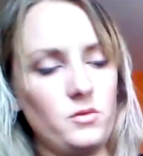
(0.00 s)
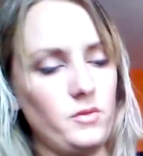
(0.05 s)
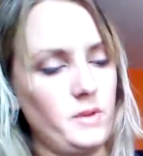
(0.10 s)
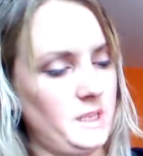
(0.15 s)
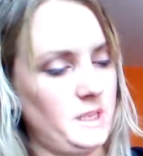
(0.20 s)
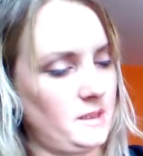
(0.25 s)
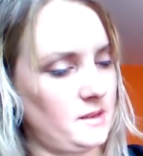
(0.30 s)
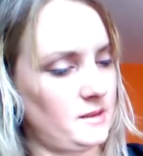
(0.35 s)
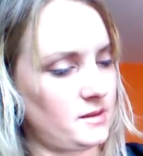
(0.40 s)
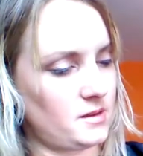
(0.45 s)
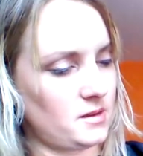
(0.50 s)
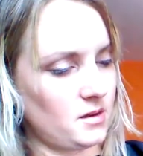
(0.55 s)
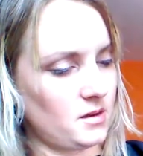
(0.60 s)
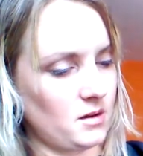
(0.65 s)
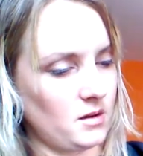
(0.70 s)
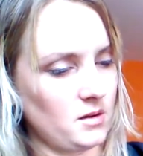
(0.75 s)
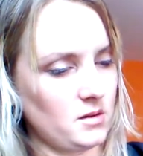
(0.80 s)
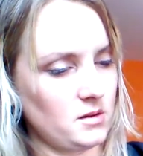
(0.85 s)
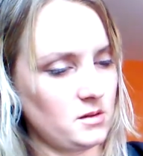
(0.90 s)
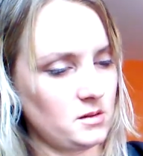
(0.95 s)
Green
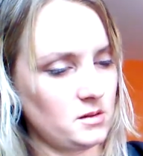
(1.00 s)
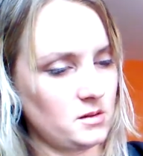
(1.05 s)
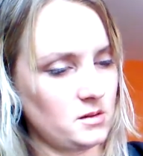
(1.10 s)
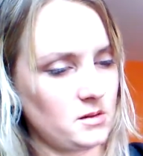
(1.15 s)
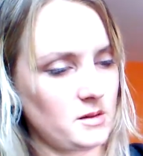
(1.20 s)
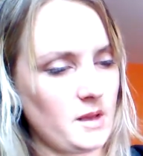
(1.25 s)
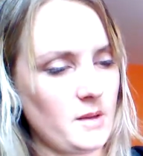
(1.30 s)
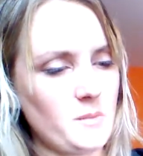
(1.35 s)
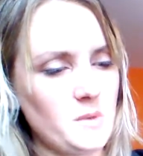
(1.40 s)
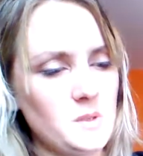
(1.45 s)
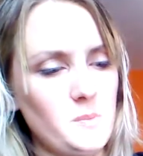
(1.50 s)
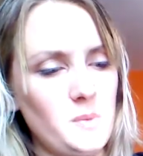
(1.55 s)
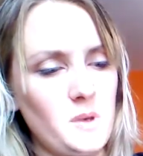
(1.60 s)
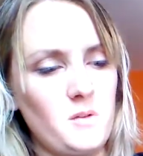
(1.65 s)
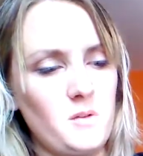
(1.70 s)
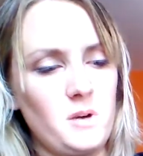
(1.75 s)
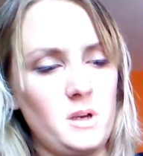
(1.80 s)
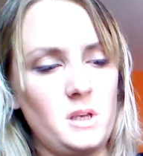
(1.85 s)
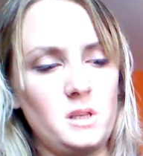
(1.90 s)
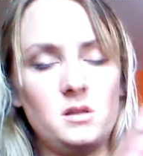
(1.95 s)
Stars. That must be
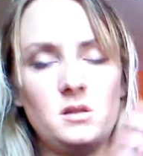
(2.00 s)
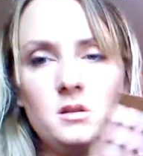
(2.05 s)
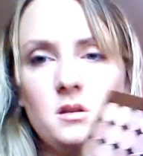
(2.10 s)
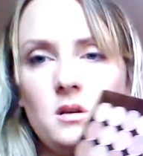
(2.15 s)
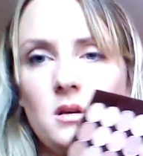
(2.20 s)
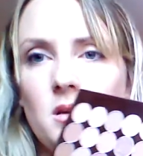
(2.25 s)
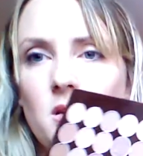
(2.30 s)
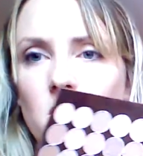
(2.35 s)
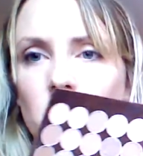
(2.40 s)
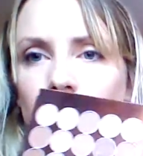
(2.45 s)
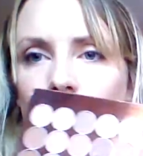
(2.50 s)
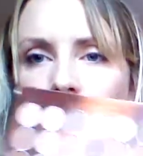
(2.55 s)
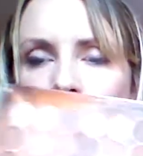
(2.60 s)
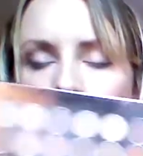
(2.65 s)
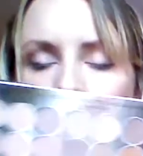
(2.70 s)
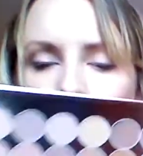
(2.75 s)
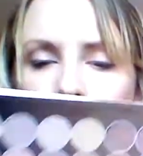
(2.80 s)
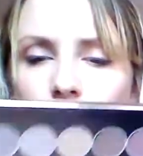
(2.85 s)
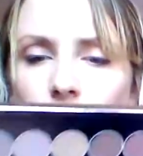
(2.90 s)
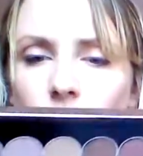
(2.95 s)
Green Stars.
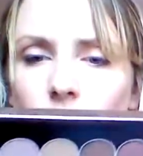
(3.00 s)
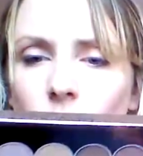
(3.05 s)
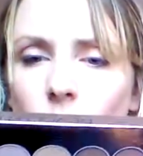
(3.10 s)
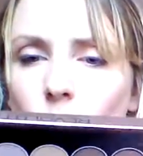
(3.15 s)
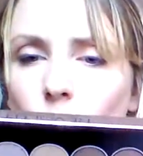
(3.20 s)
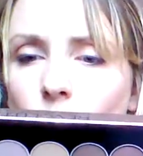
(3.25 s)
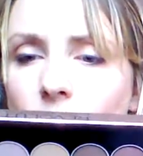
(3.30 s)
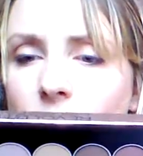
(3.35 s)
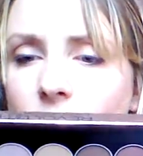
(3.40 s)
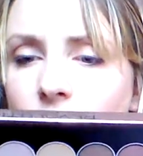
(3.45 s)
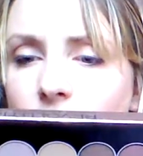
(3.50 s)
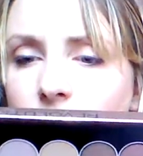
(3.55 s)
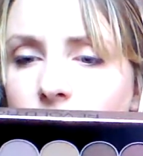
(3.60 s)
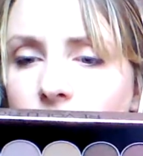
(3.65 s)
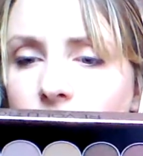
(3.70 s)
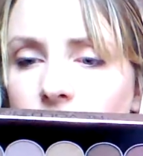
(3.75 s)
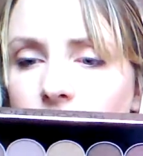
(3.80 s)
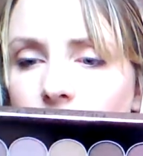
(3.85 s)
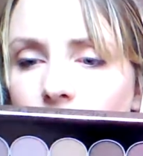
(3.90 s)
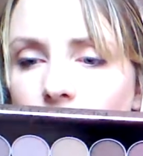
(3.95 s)
Where am
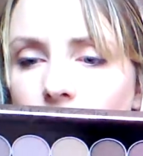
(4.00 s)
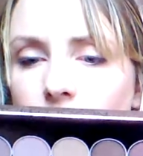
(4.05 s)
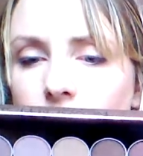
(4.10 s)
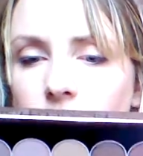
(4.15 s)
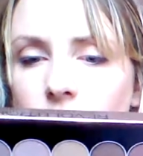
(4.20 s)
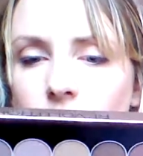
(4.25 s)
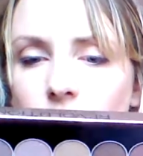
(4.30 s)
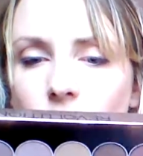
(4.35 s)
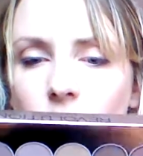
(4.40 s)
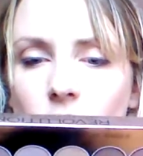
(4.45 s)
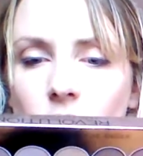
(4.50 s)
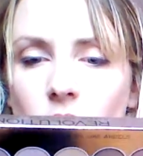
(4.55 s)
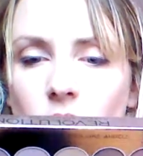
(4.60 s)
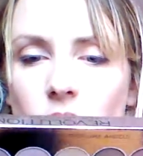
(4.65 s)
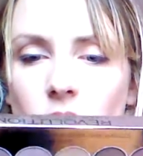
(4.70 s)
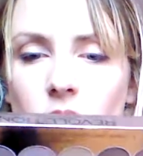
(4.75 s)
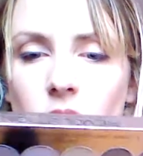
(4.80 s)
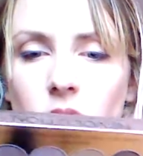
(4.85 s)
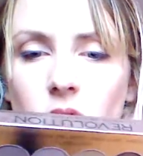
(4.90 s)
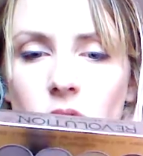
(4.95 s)
I going
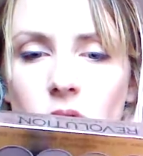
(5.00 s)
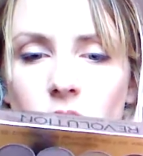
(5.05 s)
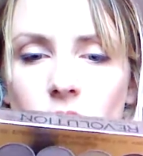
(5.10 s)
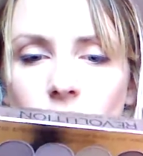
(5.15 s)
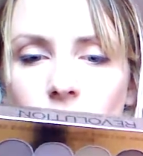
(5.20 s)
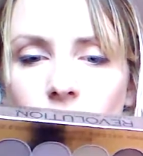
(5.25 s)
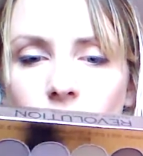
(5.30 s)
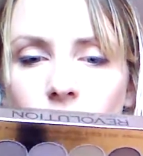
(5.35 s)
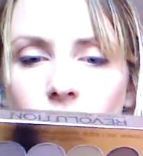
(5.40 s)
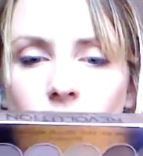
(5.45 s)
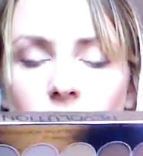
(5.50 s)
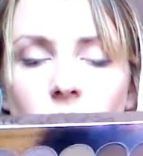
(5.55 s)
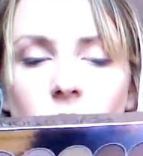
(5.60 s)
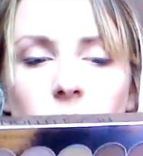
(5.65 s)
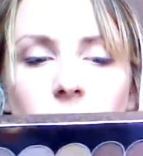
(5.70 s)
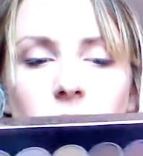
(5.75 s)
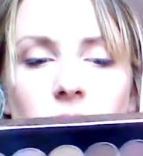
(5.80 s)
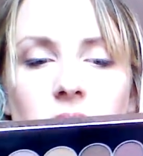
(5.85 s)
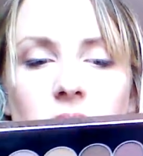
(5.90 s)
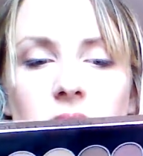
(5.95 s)
wrong?
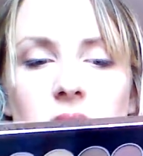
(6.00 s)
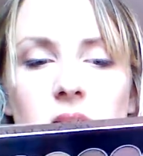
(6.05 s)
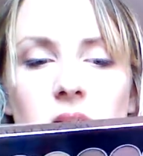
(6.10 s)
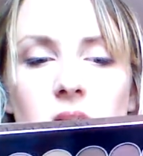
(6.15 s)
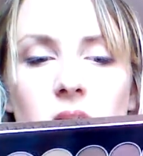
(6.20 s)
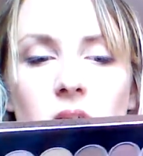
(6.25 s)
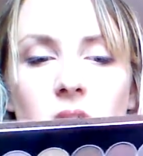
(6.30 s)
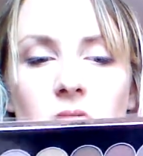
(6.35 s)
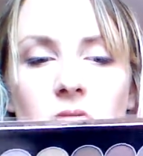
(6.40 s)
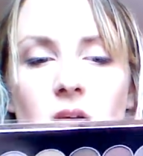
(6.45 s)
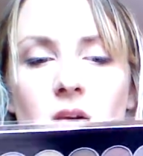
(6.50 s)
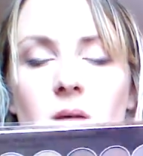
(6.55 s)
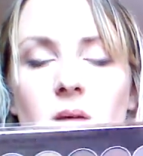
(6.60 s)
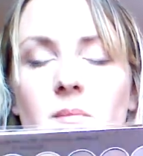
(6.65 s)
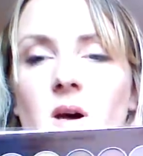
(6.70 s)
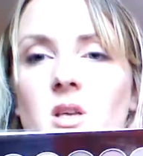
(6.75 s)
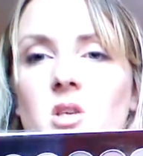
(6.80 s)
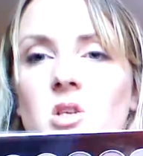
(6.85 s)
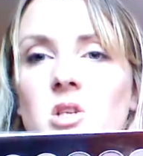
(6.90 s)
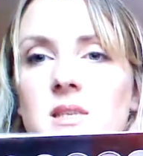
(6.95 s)
Basically, I think I
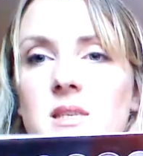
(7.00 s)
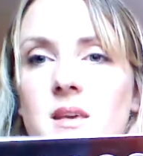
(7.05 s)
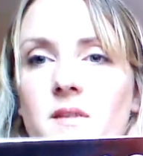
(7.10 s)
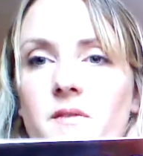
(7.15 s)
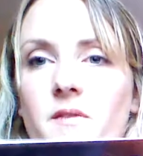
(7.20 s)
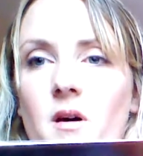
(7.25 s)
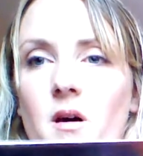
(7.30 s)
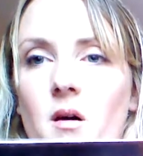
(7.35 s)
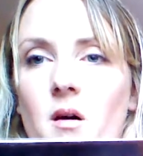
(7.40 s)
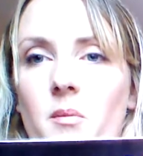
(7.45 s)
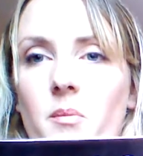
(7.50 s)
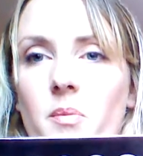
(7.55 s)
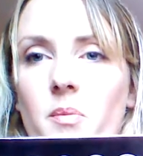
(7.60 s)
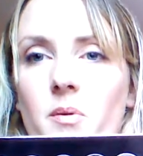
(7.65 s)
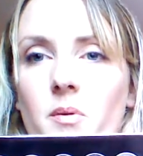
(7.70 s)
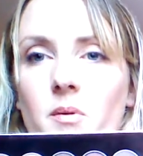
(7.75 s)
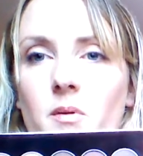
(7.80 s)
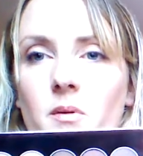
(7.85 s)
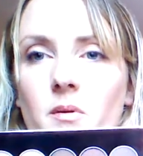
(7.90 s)
might just give up.